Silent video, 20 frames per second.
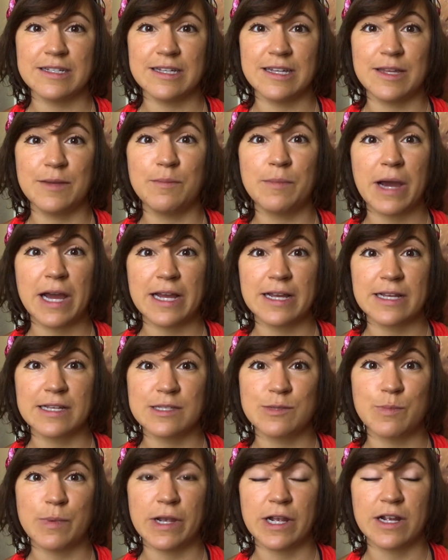in my
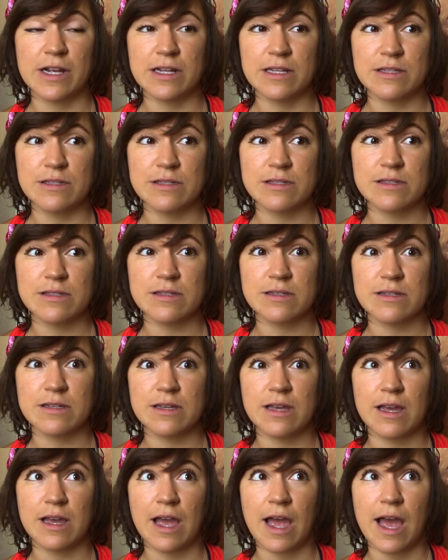experience,
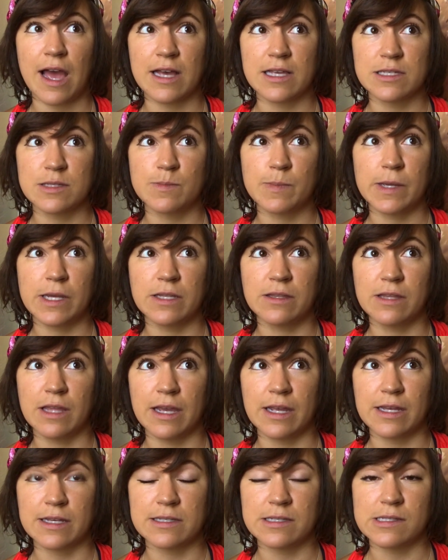has been
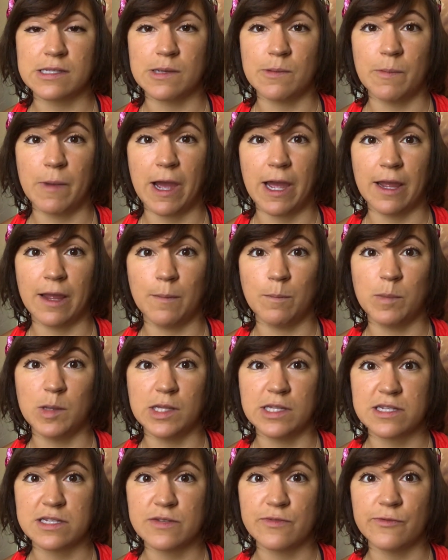like a semi
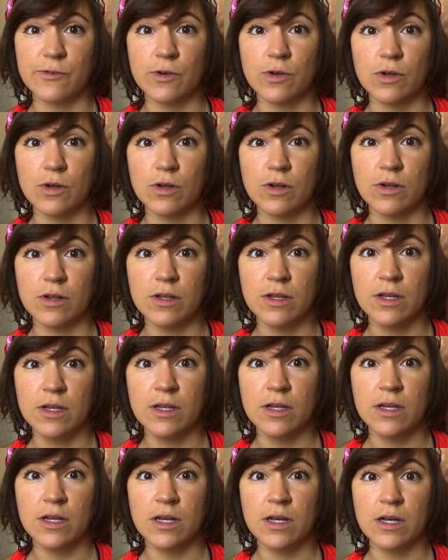blissful,
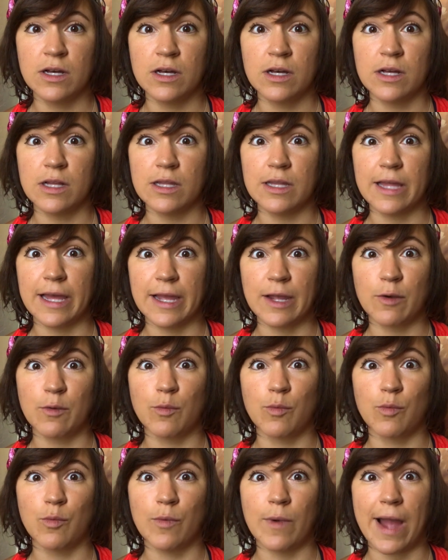like
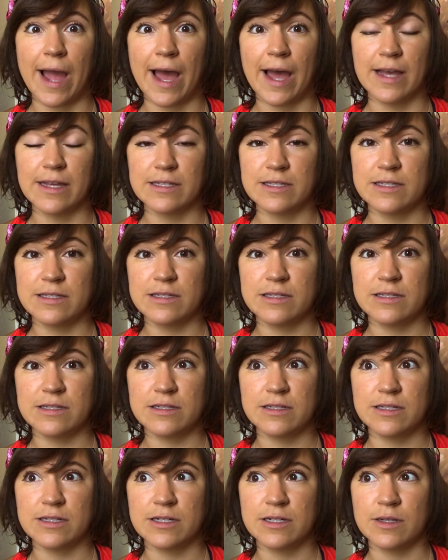
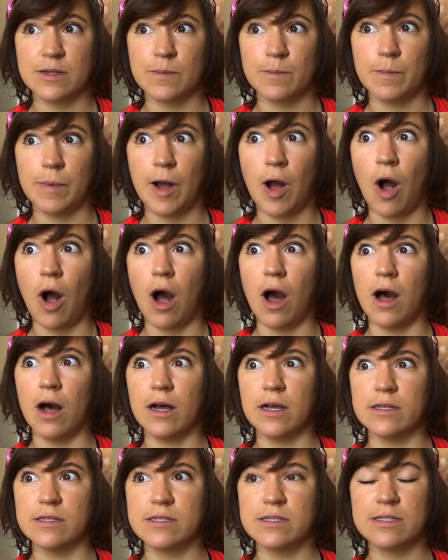rest,
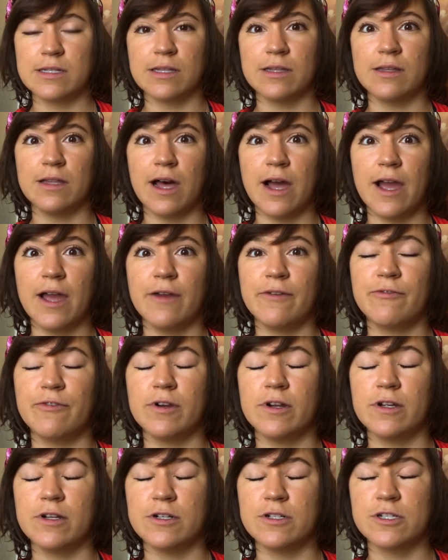pause to life
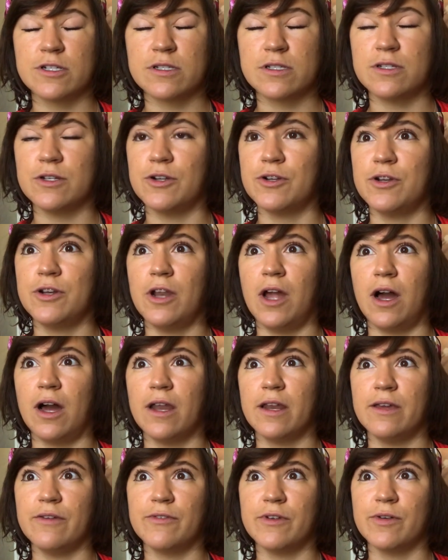where you're just, you're
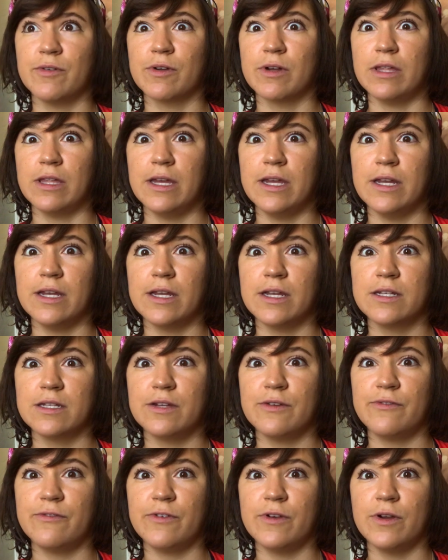not even relating to
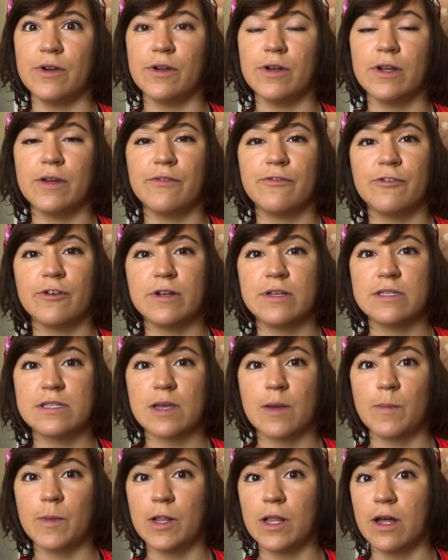food. It frees
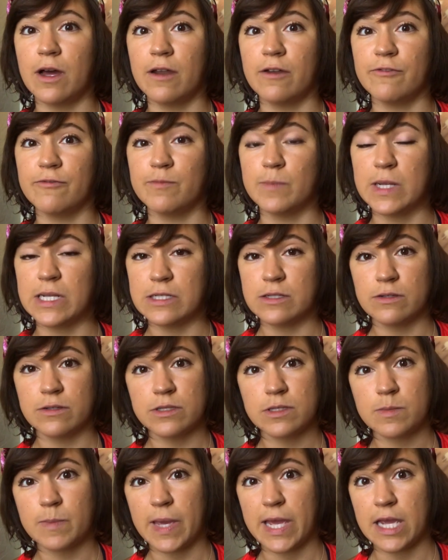up a lot of mental
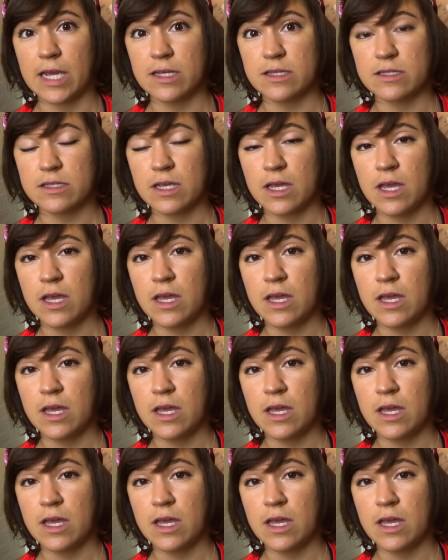space.